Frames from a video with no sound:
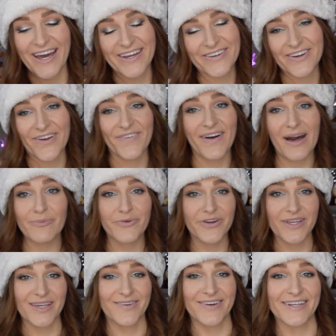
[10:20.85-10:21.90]
I don't know. I'll
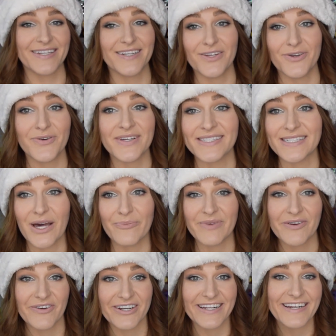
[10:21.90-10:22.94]
bring you in and you can tell
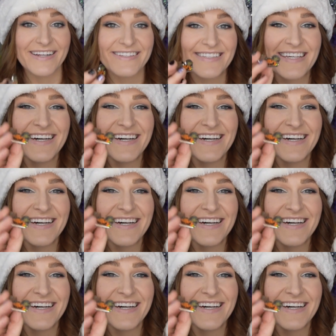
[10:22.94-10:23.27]
me what it is.